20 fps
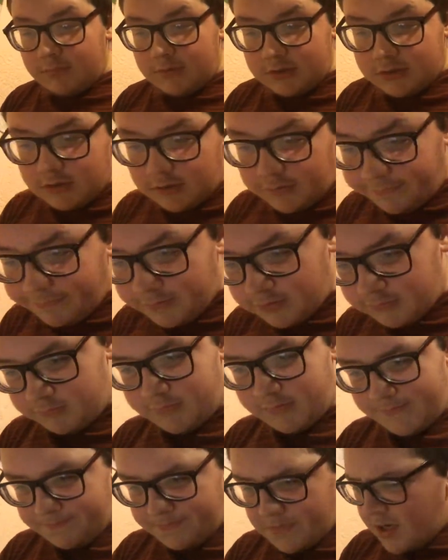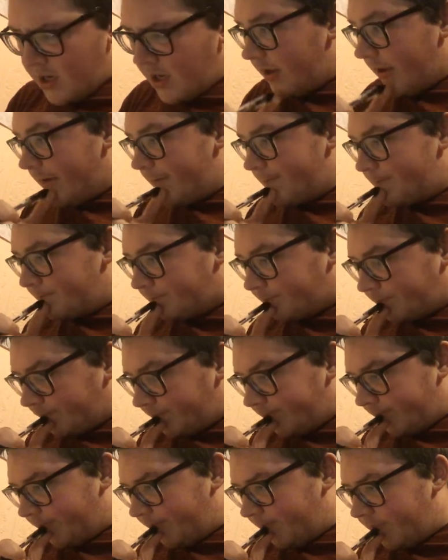would go through.
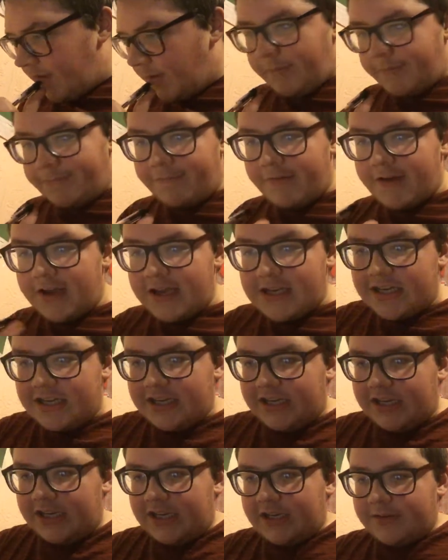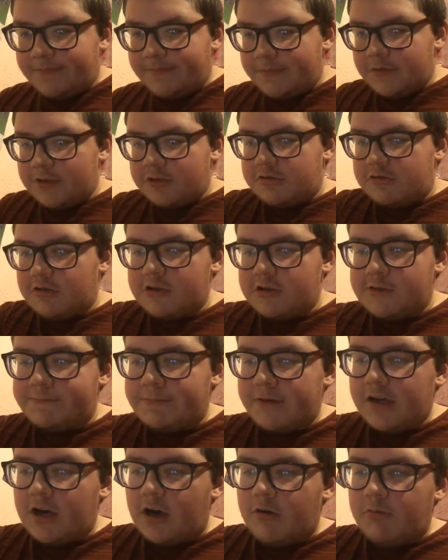Number 3,
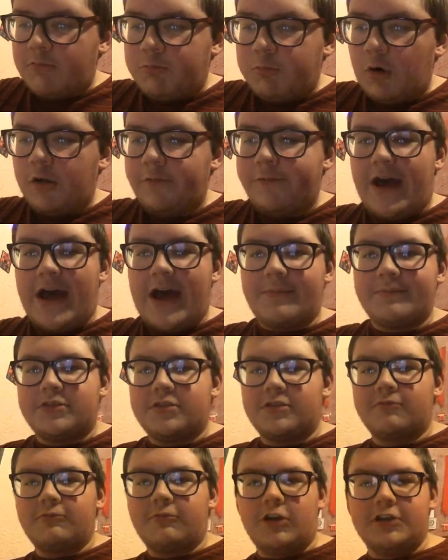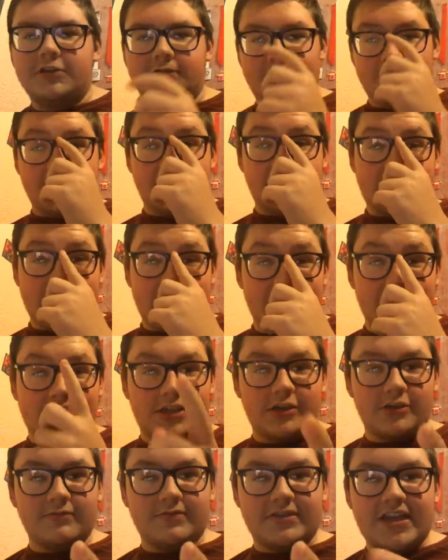Shrewsbury or Wolverhampton Wanderers. This is
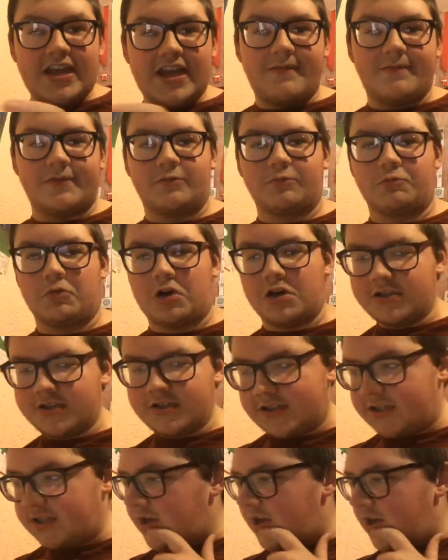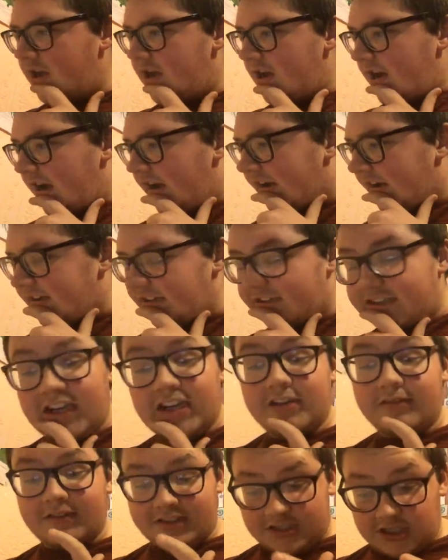who David wants, and I can
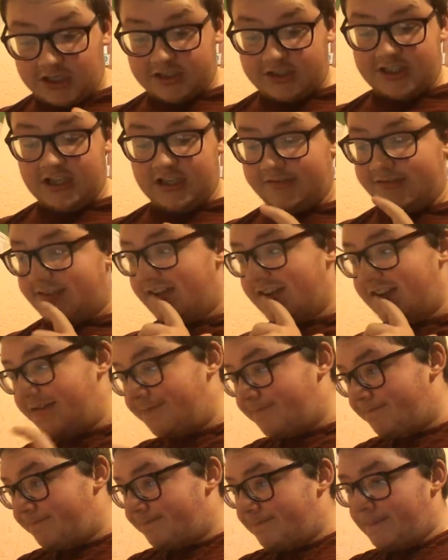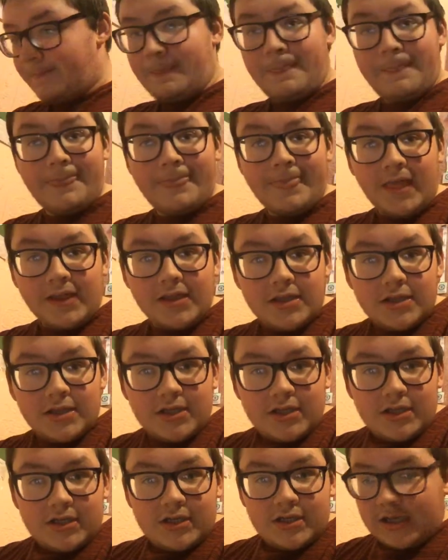tell you it's not Chelsea.
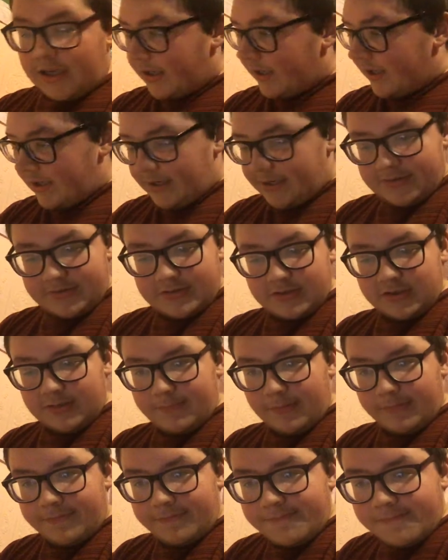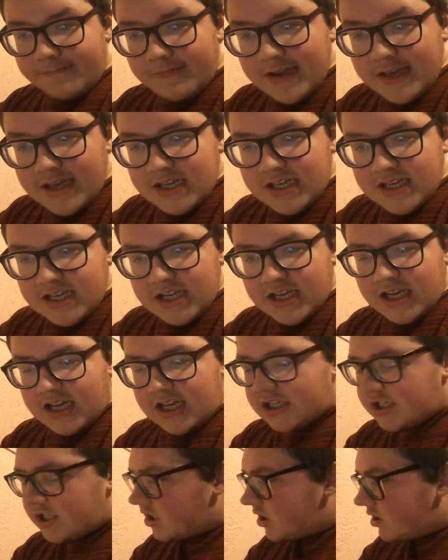So number 3
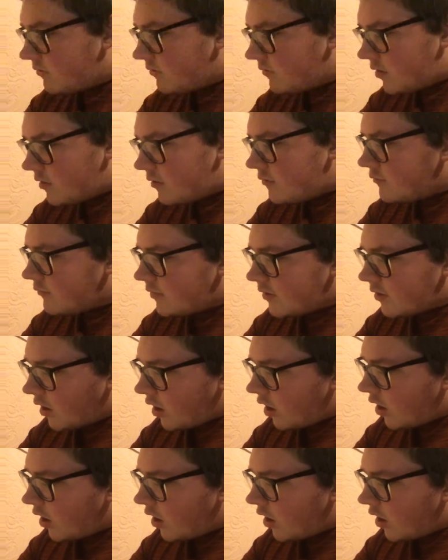is Shrewsbury